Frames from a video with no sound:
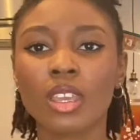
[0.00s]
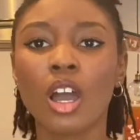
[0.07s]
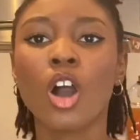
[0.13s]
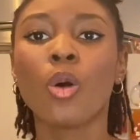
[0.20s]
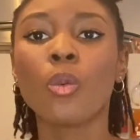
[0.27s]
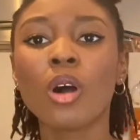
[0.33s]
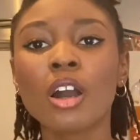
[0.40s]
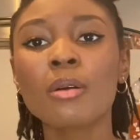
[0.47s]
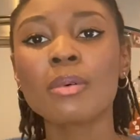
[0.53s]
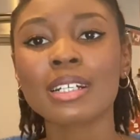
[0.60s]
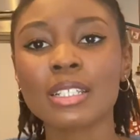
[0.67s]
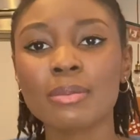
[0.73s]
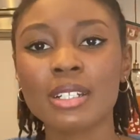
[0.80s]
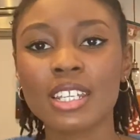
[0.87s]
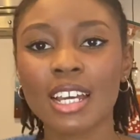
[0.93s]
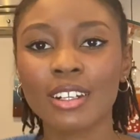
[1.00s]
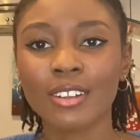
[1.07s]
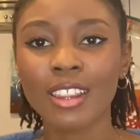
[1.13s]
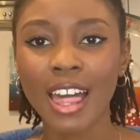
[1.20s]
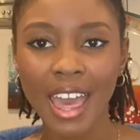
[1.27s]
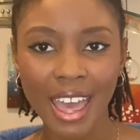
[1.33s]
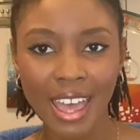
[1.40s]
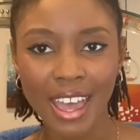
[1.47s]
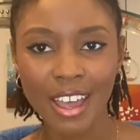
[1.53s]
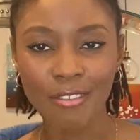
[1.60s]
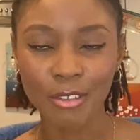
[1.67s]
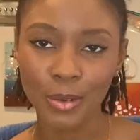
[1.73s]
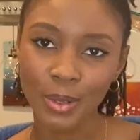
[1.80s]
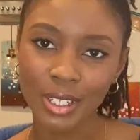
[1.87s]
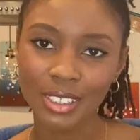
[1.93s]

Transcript: Welcome back to my channel, everyone.